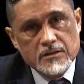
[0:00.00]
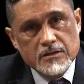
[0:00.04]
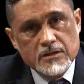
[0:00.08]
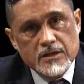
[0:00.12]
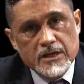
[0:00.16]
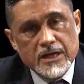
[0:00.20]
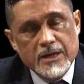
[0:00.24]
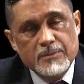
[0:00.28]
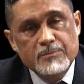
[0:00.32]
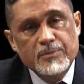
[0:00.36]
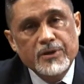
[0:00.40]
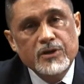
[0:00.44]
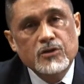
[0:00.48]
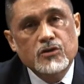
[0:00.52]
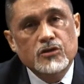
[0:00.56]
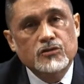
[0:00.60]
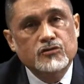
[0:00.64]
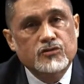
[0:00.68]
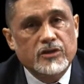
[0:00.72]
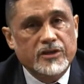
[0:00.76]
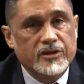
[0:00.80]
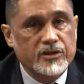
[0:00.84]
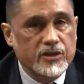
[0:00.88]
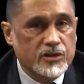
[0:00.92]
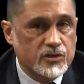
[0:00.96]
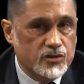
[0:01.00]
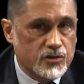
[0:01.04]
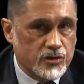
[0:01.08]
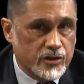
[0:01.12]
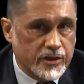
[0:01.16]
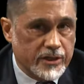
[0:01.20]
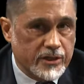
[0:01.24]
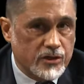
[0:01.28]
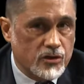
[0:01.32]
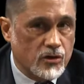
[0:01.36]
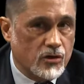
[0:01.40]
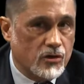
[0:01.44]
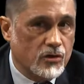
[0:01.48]
have been contradictory,
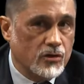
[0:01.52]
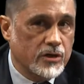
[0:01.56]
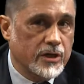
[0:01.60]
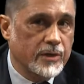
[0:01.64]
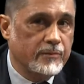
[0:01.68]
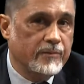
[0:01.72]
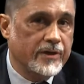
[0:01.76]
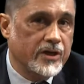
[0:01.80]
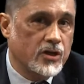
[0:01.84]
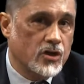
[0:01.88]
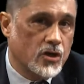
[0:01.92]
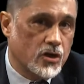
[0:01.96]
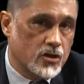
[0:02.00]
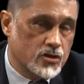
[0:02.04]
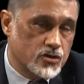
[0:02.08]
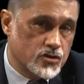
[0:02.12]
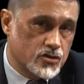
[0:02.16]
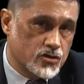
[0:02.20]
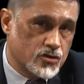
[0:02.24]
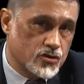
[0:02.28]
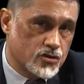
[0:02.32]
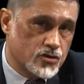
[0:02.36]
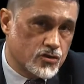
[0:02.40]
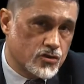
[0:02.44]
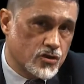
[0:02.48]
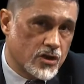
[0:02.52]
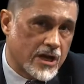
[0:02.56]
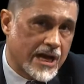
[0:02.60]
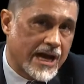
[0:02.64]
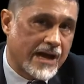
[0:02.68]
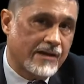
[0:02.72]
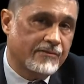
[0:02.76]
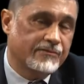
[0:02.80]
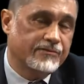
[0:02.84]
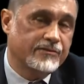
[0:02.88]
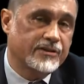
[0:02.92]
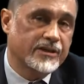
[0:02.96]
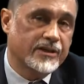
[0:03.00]
not only because
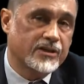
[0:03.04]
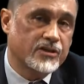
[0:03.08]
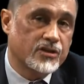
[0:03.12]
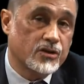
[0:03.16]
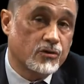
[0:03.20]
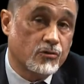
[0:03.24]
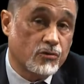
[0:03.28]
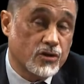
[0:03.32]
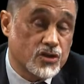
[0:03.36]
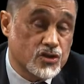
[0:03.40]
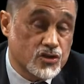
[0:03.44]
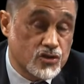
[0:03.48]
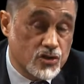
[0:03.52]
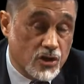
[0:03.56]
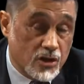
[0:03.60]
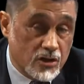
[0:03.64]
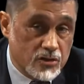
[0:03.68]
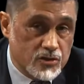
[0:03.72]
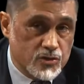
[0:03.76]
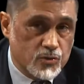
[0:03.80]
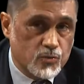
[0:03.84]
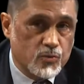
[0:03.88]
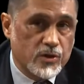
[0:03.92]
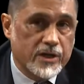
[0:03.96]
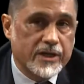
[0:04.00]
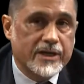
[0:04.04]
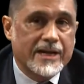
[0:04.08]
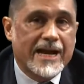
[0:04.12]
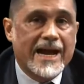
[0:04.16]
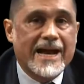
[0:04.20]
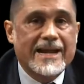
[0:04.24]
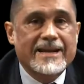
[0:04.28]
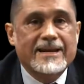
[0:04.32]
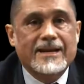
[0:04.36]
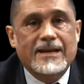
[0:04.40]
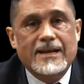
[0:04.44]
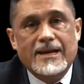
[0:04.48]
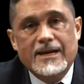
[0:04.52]
after the results were
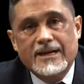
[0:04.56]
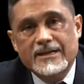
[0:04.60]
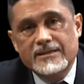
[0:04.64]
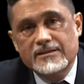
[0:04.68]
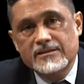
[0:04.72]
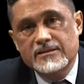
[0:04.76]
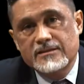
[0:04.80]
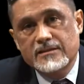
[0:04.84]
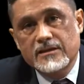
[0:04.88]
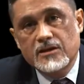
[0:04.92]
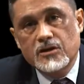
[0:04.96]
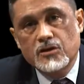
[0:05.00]
analyzed,